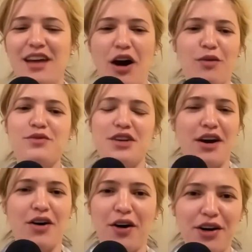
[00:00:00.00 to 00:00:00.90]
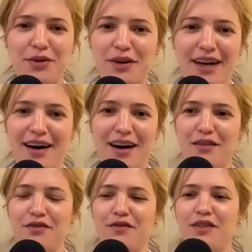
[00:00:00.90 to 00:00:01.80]
armchair arguing
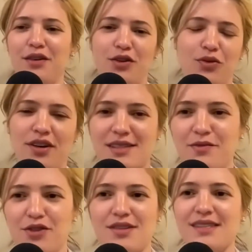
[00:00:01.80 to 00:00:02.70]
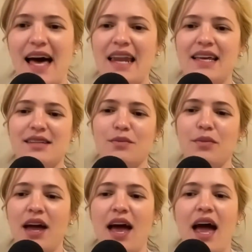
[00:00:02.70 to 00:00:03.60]
of your ism versus that ism,